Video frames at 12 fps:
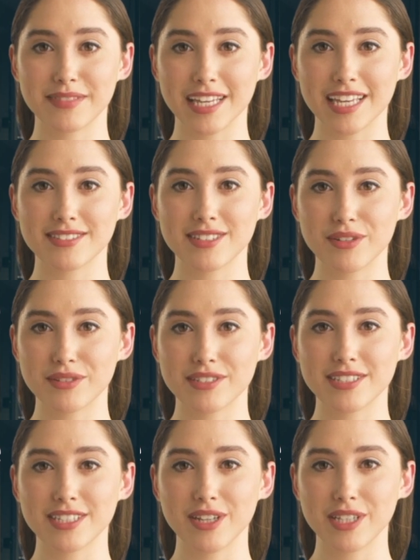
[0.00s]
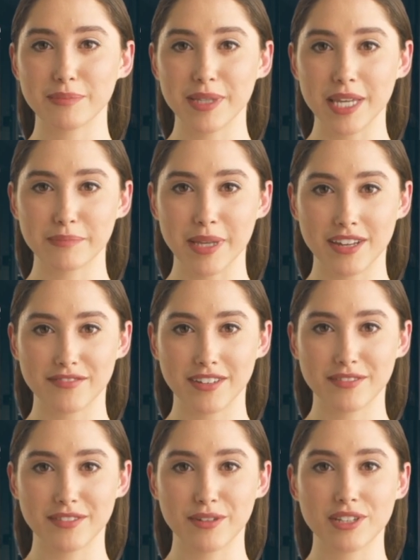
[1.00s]
If Social Security paid
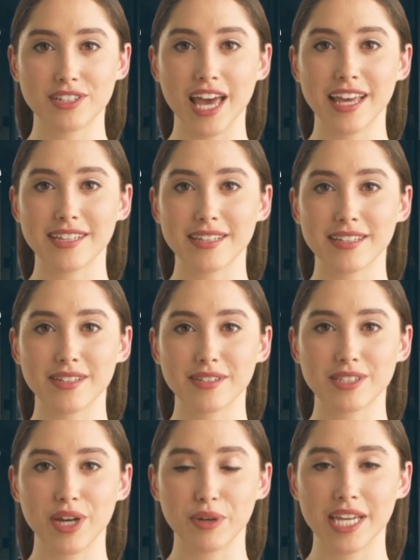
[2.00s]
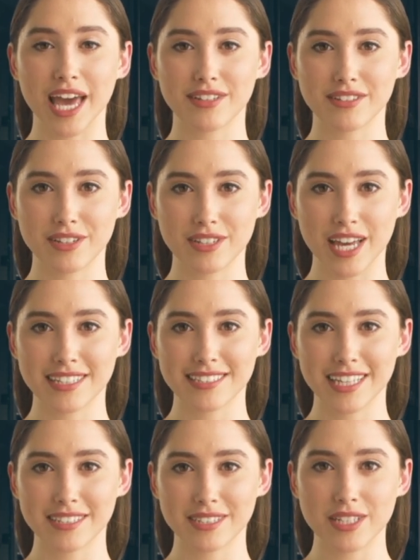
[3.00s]
benefits through a check, don't cash the check,
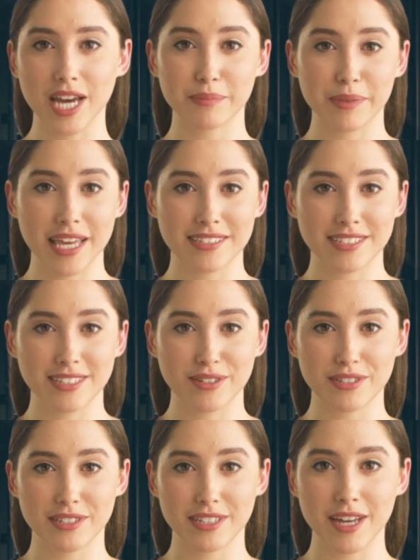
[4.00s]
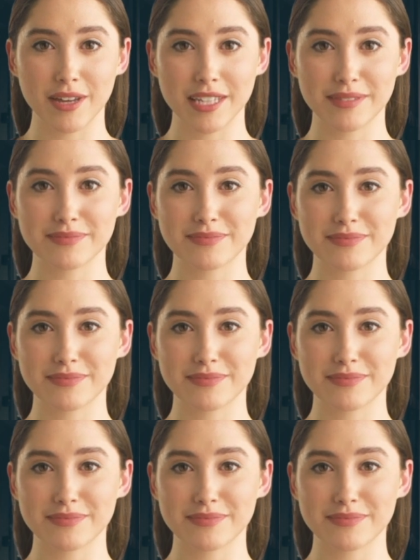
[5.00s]
send the check back to Social Security.